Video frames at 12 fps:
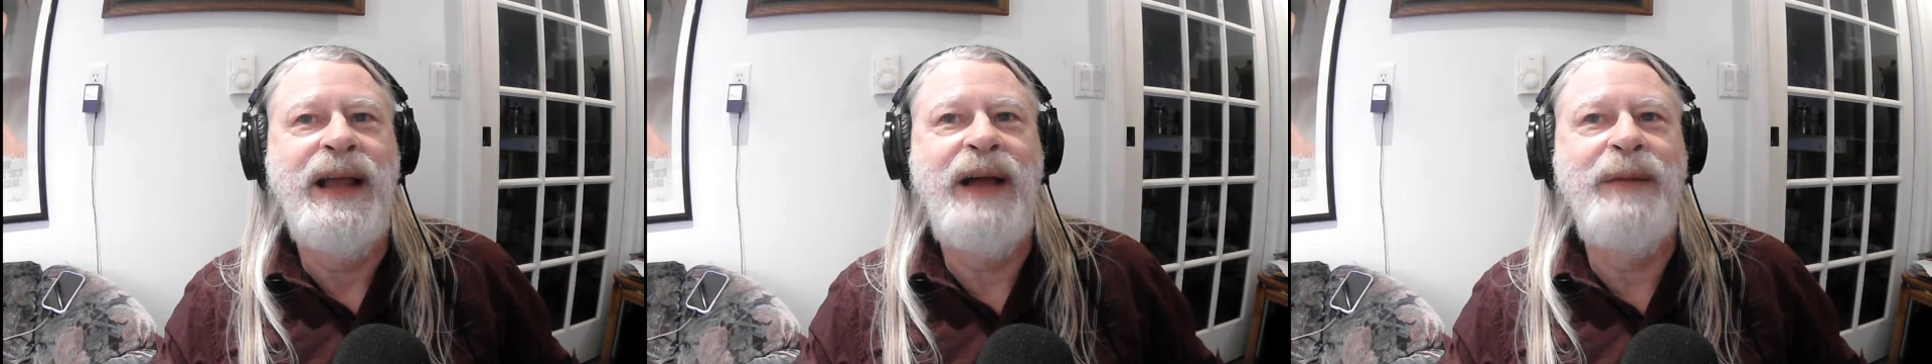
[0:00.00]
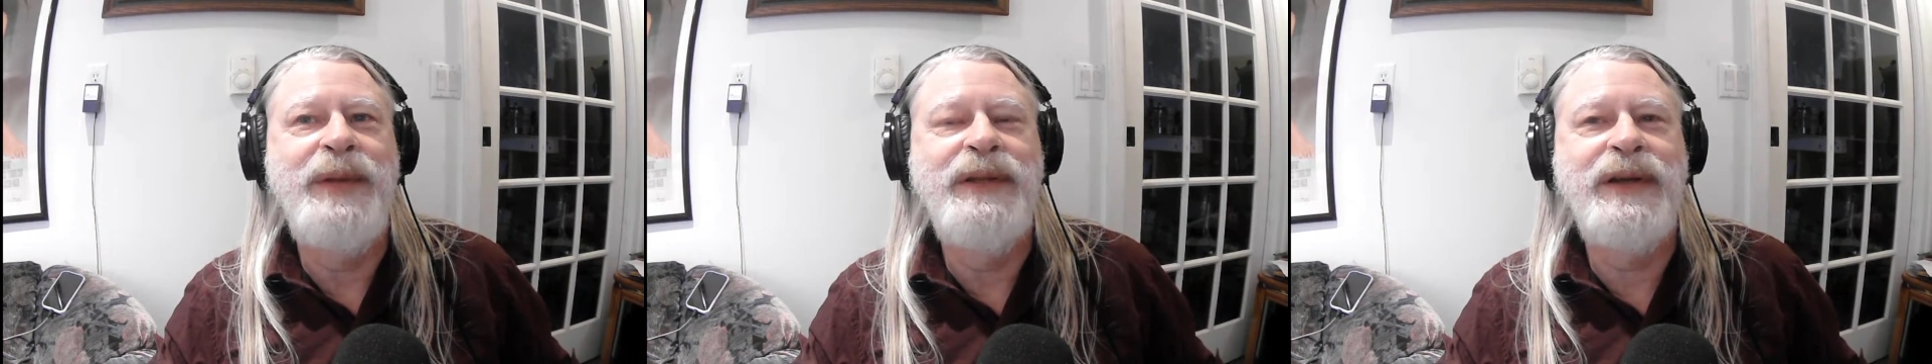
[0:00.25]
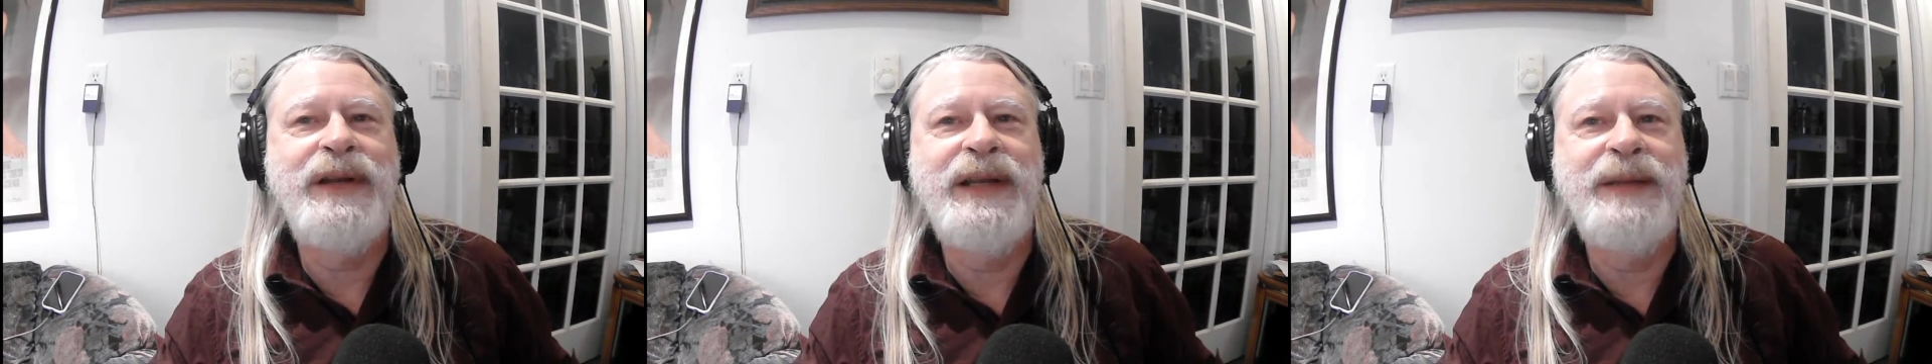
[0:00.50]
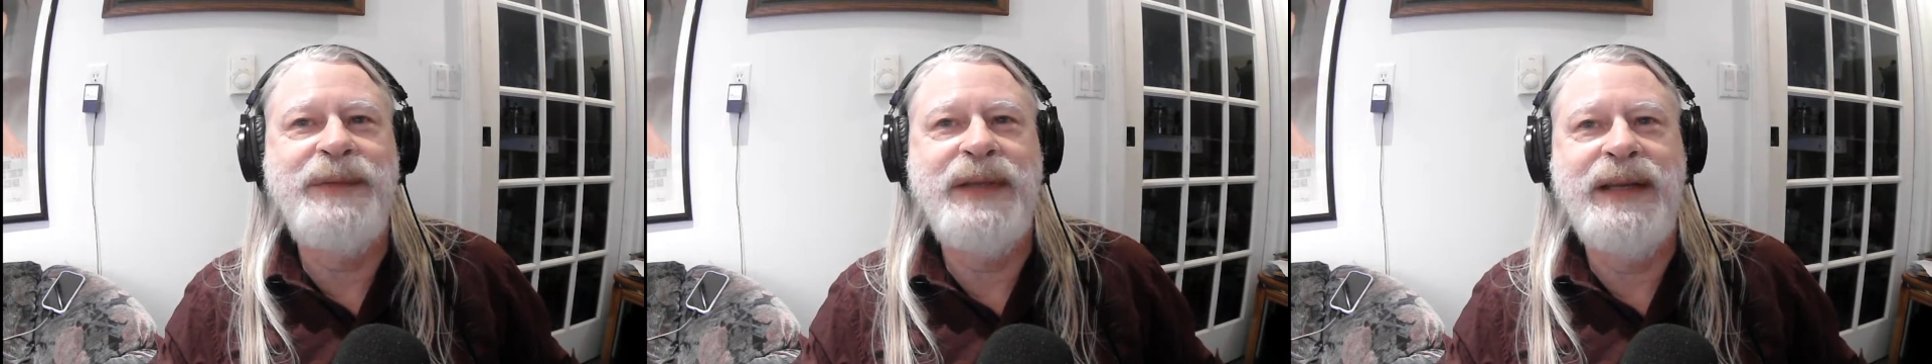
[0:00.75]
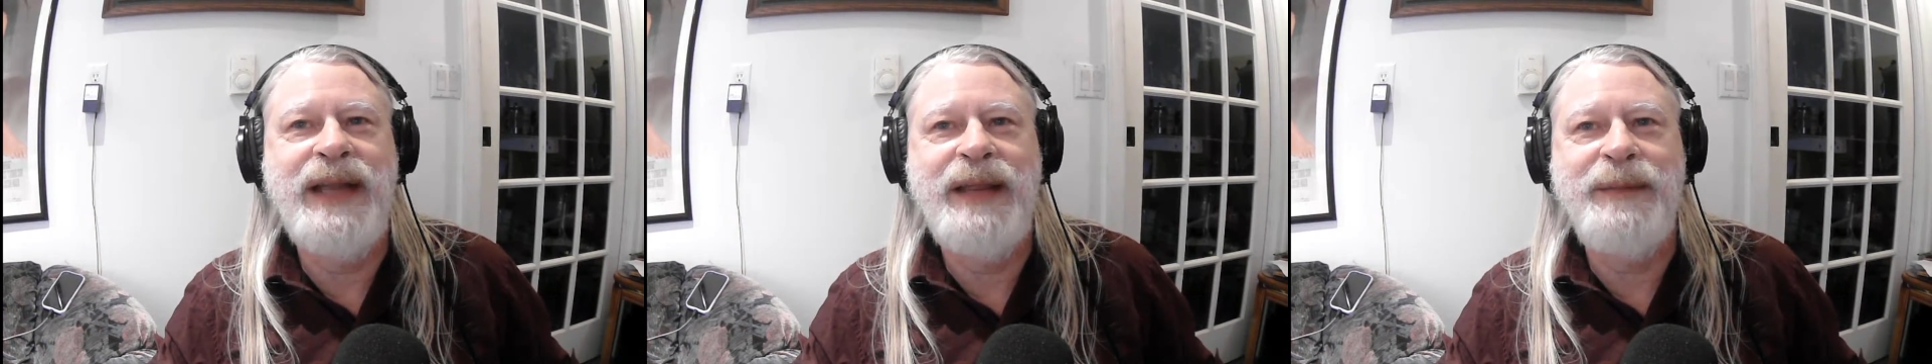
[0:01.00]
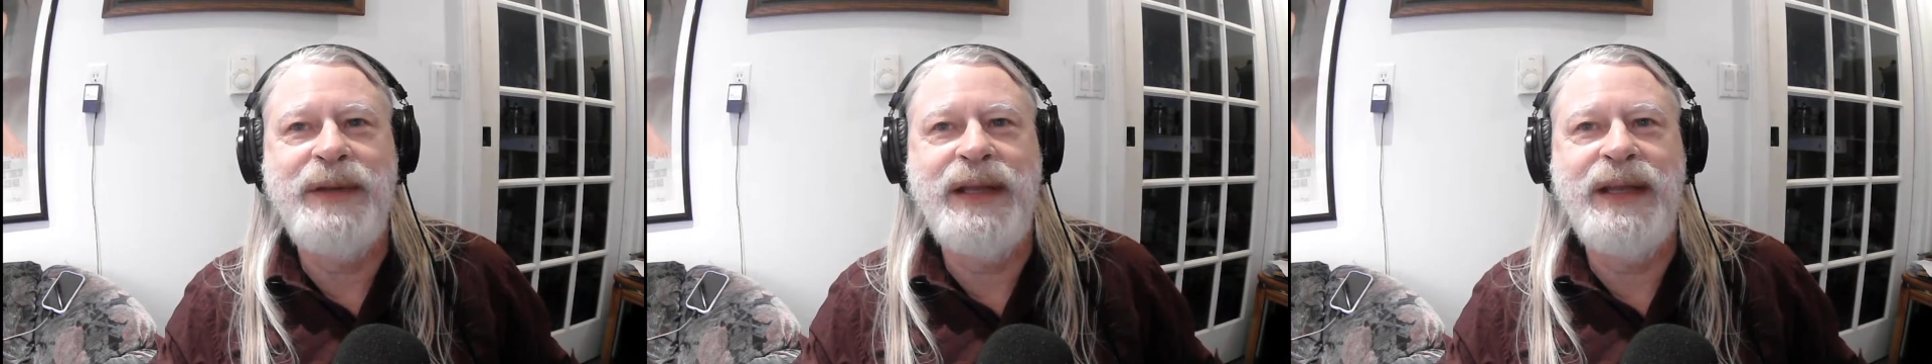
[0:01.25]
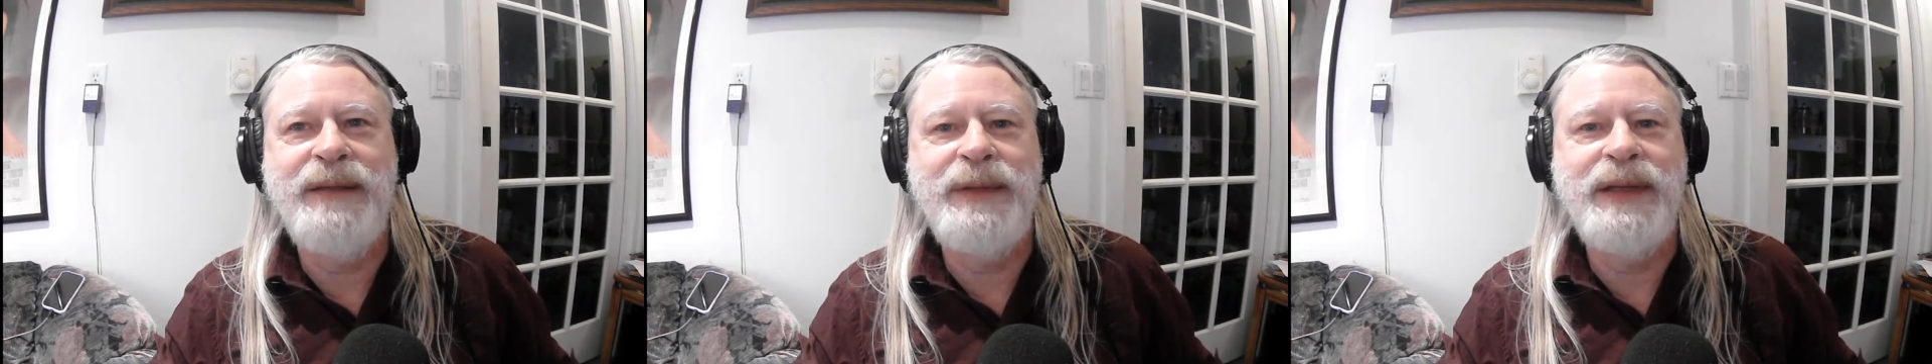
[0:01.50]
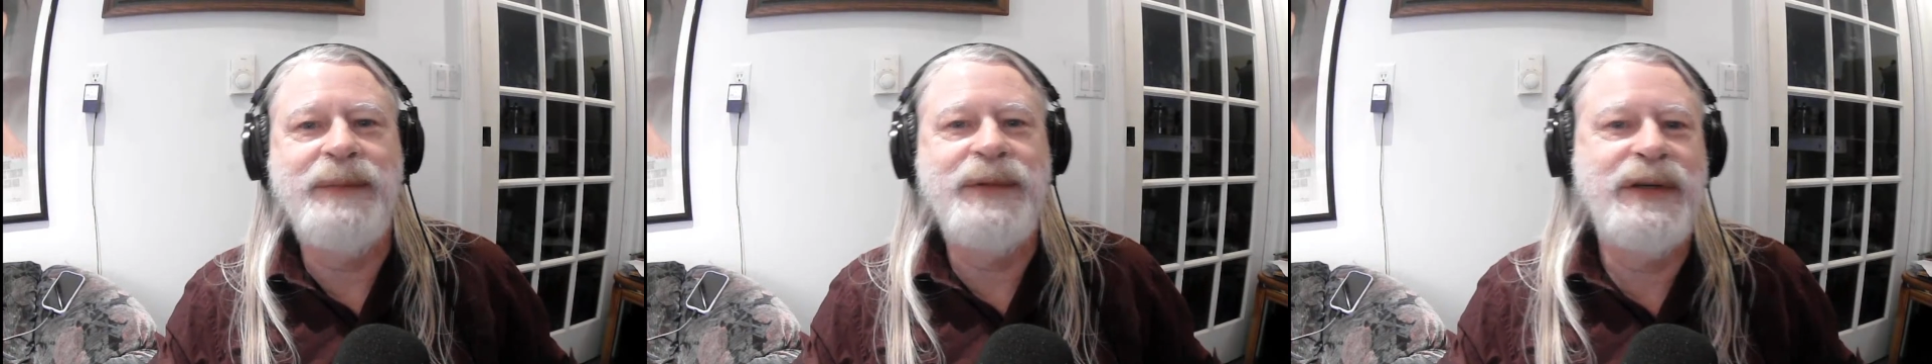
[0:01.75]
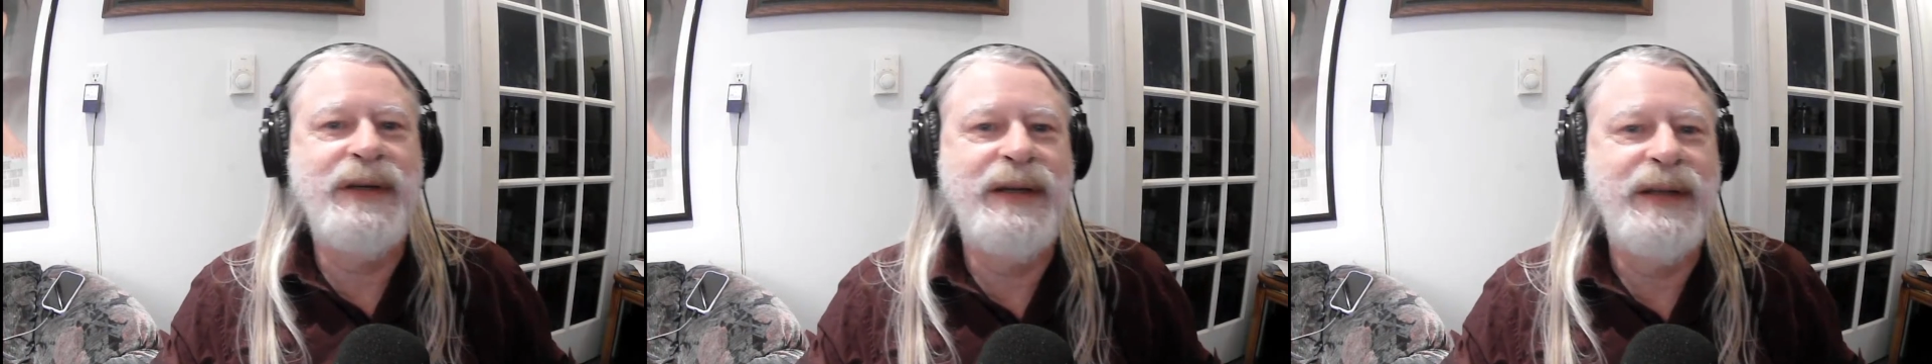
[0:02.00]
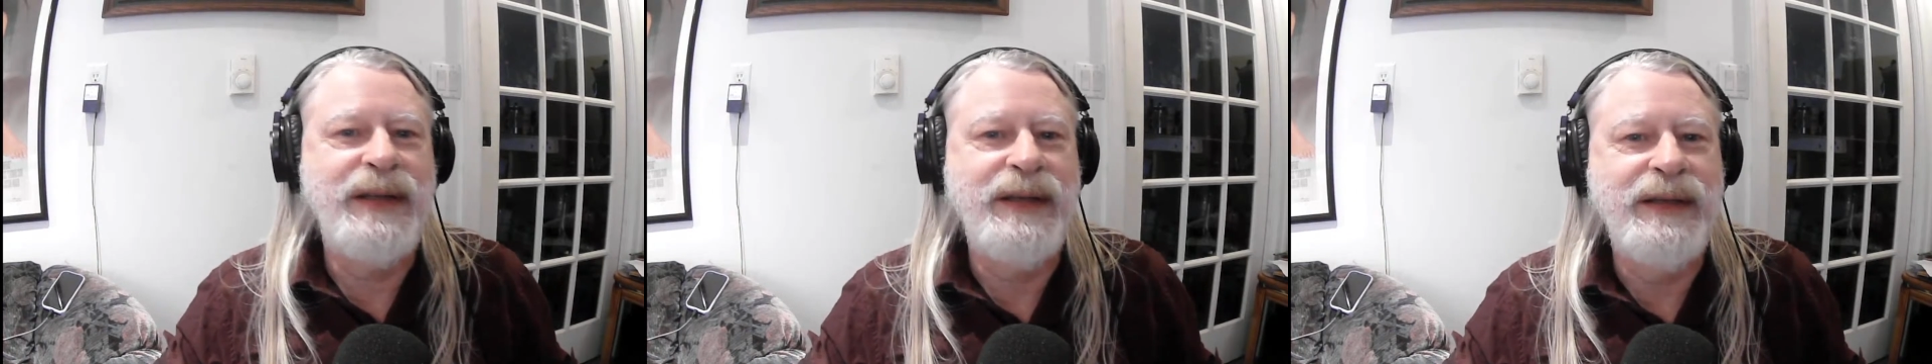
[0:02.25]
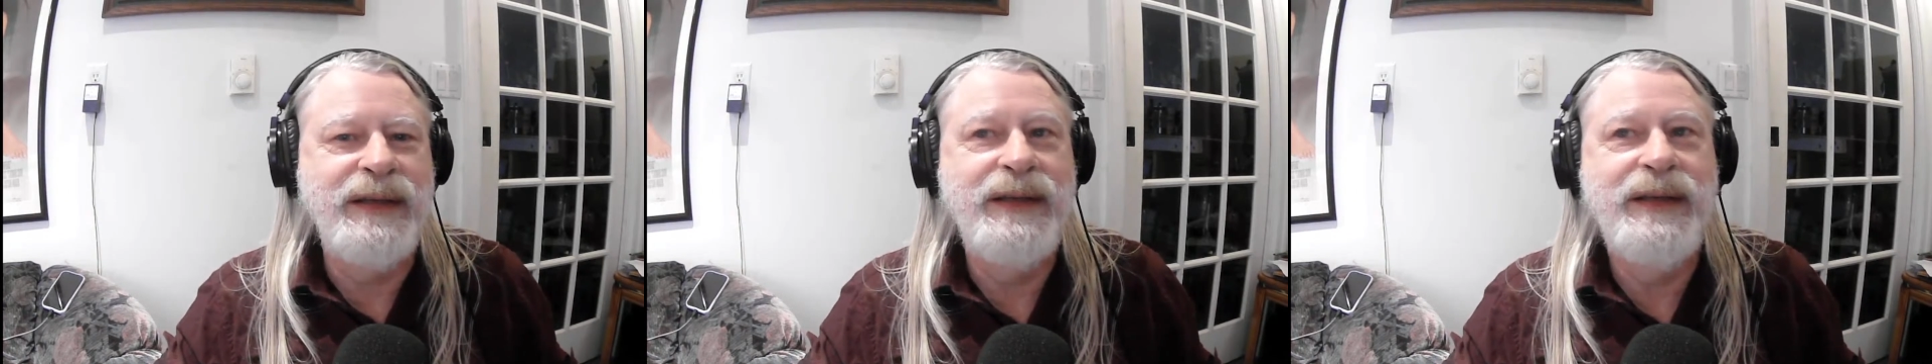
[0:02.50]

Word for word: I'll be looking up that name you gave me. I'm sure I can.